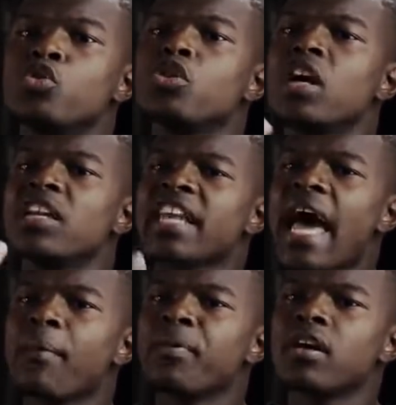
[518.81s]
So you
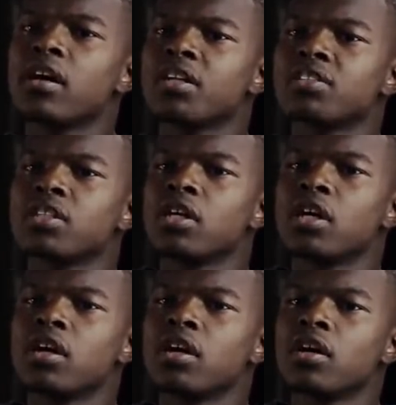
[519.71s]
couldn't lie because
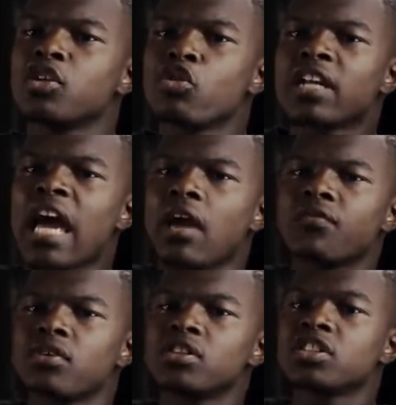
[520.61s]
your
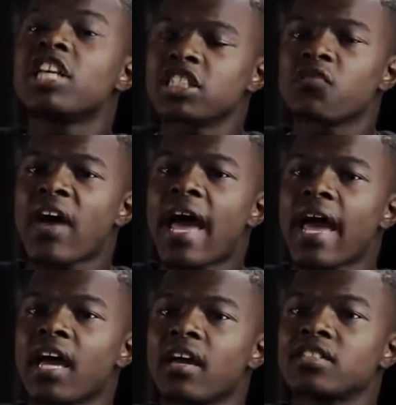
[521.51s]
life
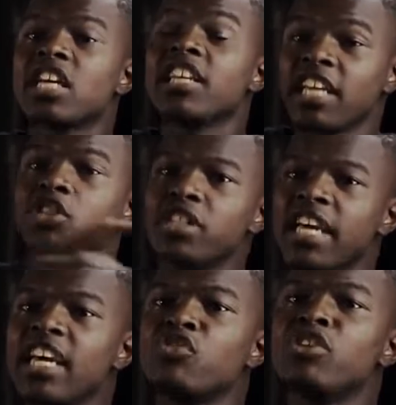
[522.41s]
testified. Say, yes,
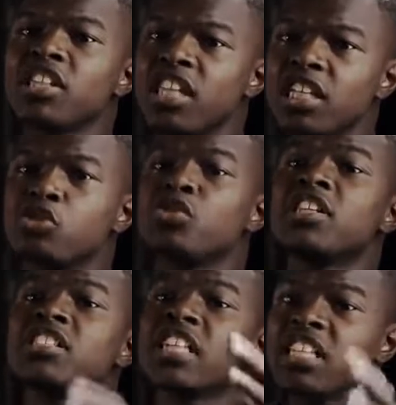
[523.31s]
you did. You did this.
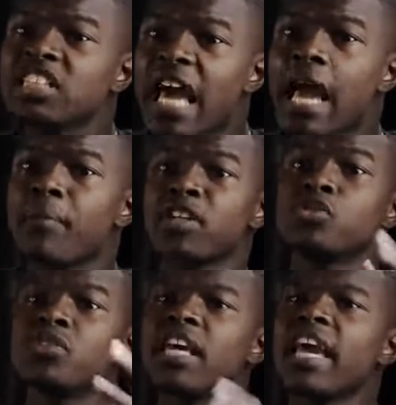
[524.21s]
You did this at this
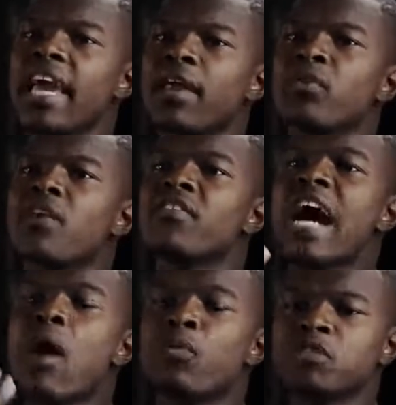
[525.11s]
time. Yes, you did. And
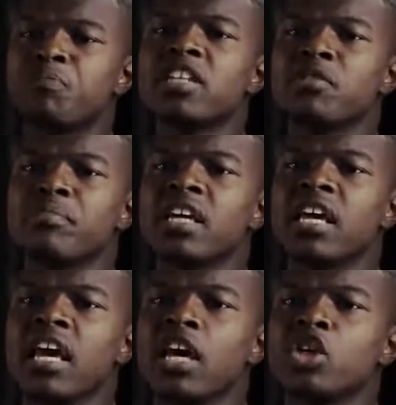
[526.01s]
whenever God would speak to
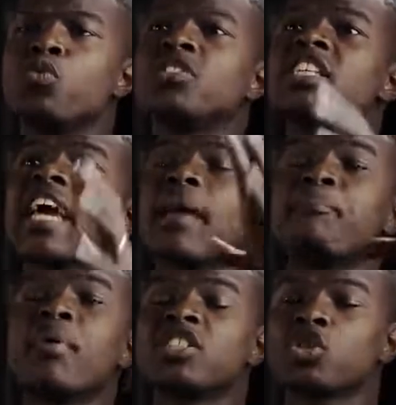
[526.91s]
me, you would see
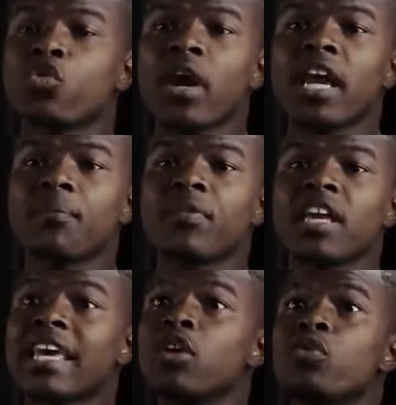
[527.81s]
a big
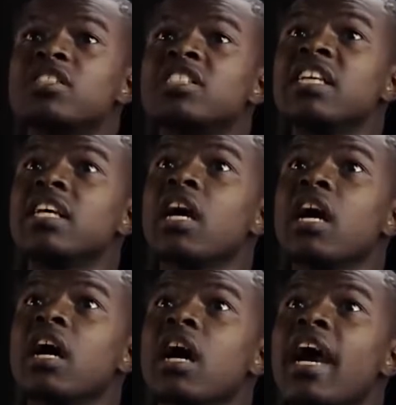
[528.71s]
screen. Like you would see
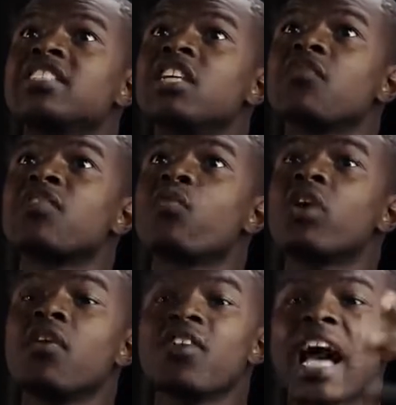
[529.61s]
as if
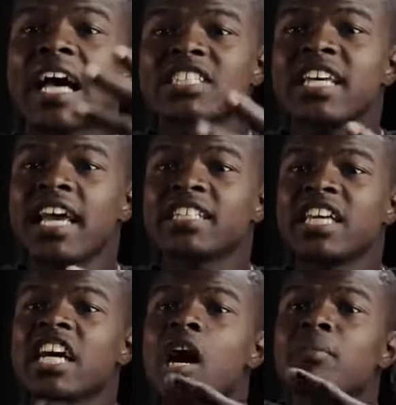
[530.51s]
whatever God
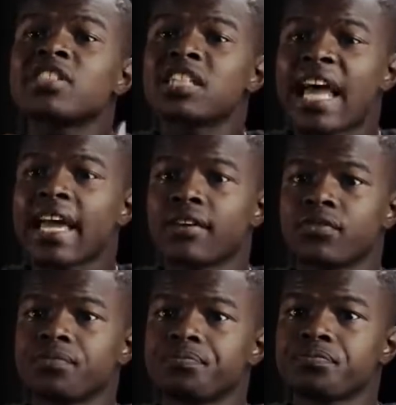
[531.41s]
says, it comes to
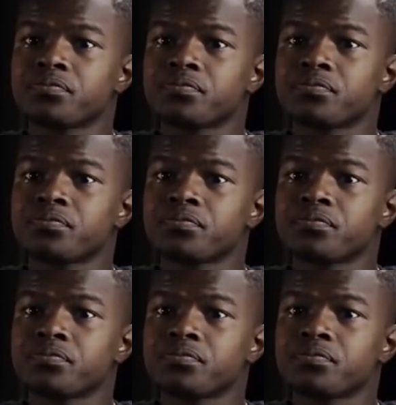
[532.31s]
life.